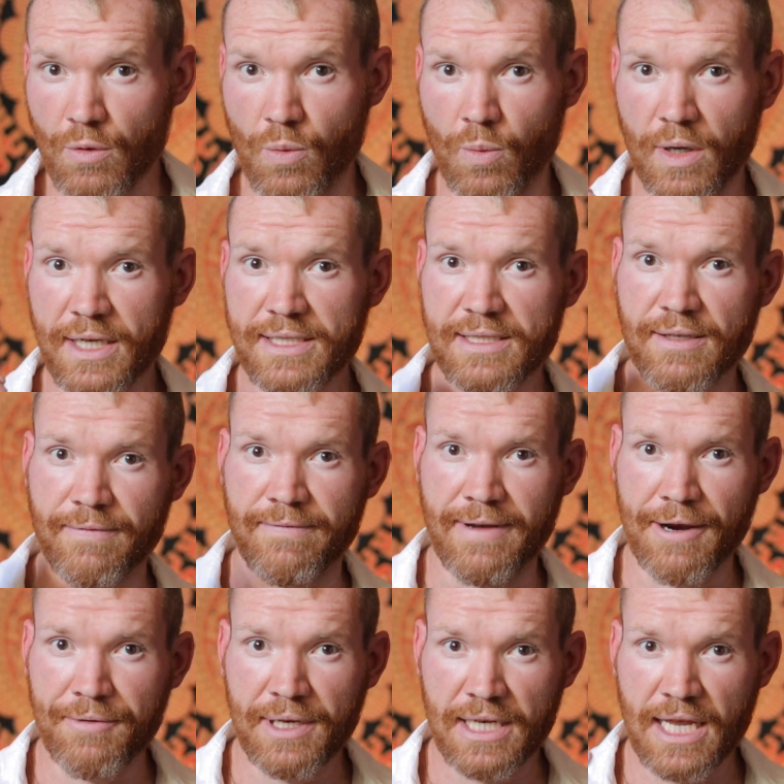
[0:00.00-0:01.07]
what is the
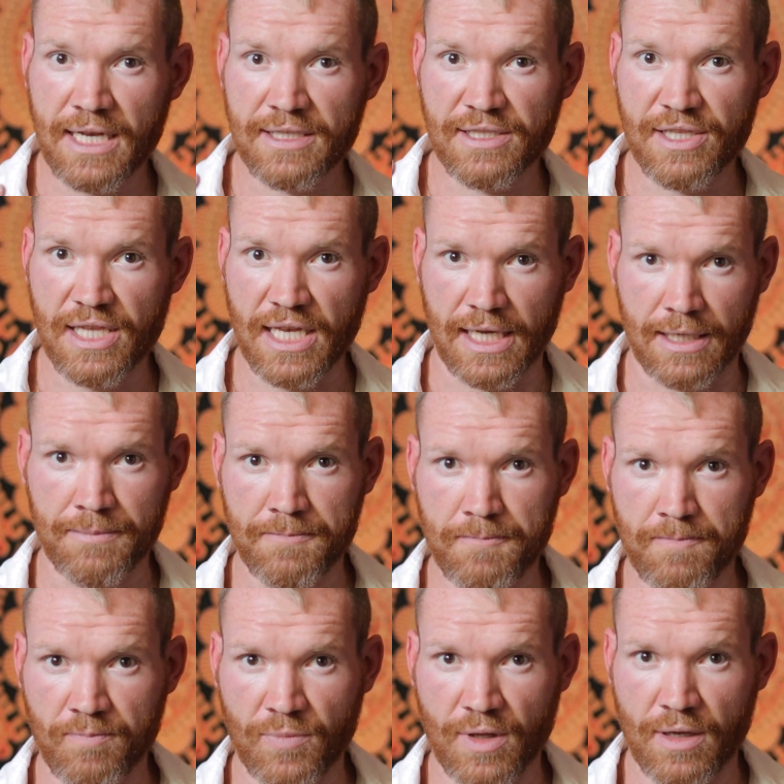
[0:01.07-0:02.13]
very next thing
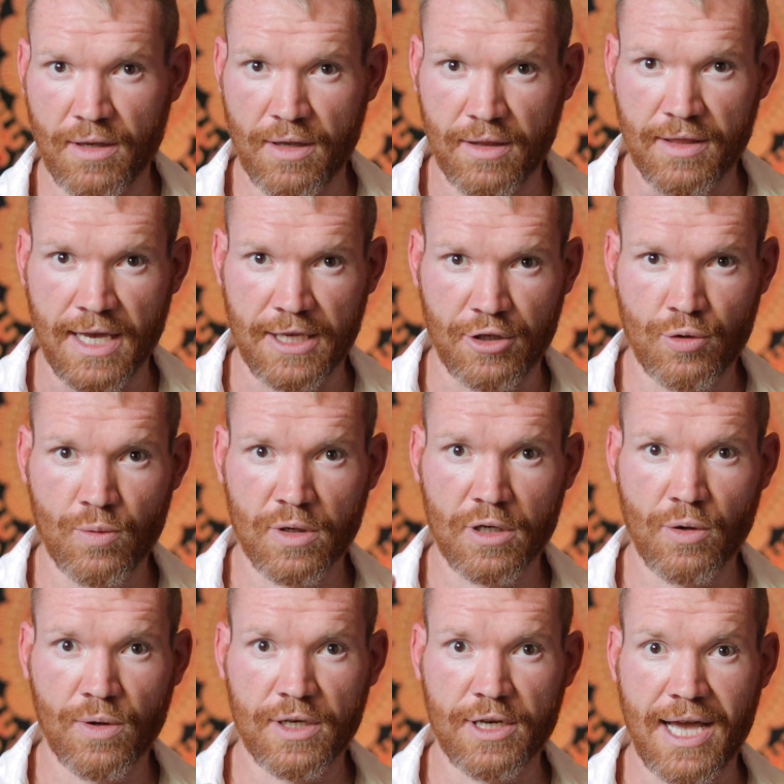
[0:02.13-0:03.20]
that you are
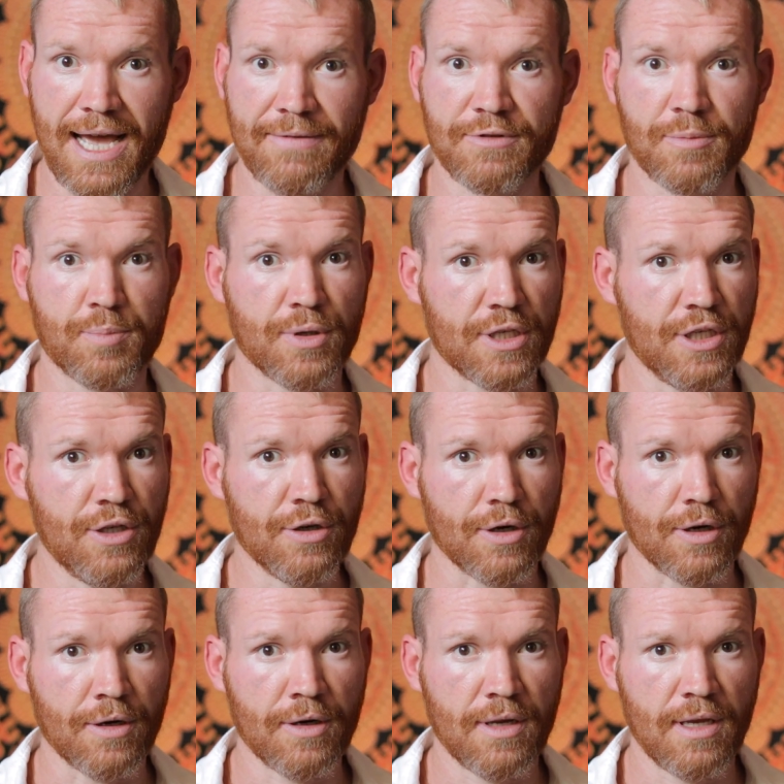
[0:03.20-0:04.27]
going to have to
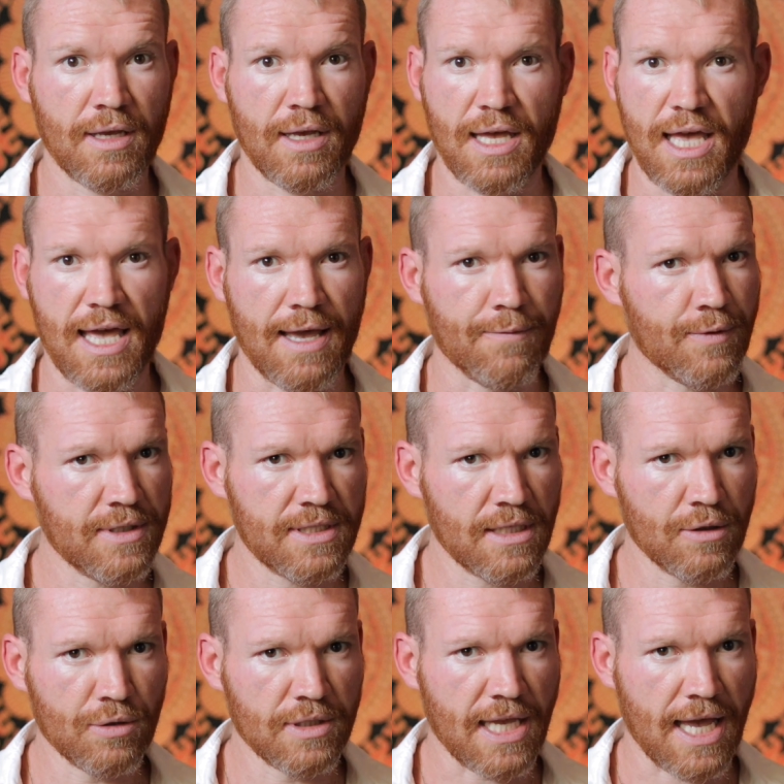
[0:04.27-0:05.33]
procure every
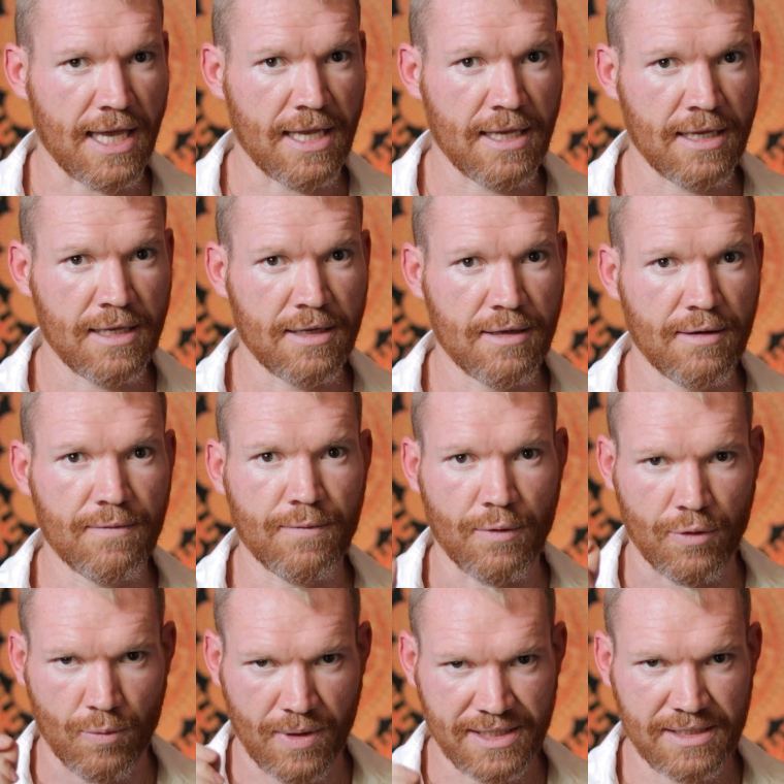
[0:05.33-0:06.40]
single day for
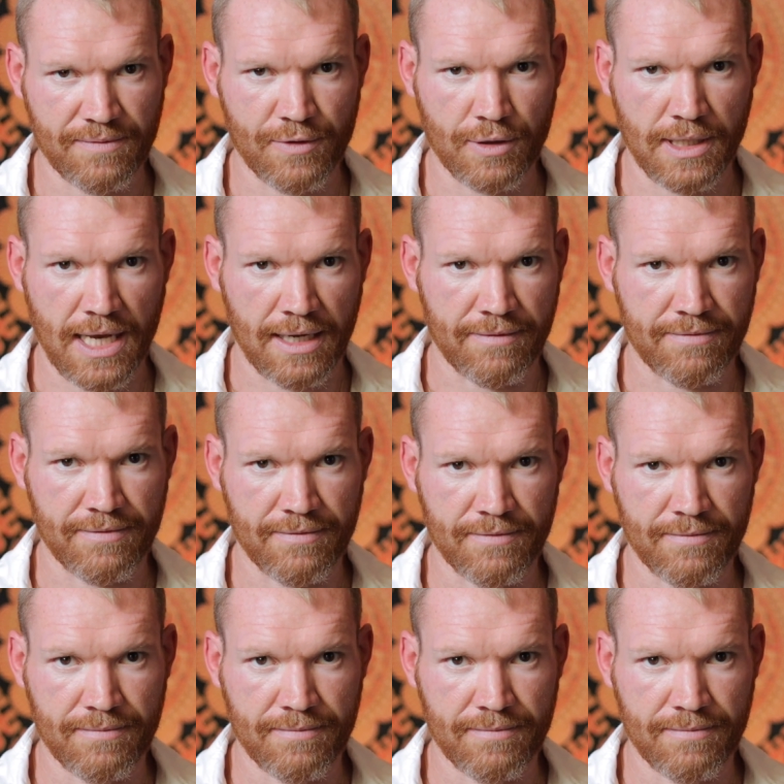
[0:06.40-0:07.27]
the rest of your life?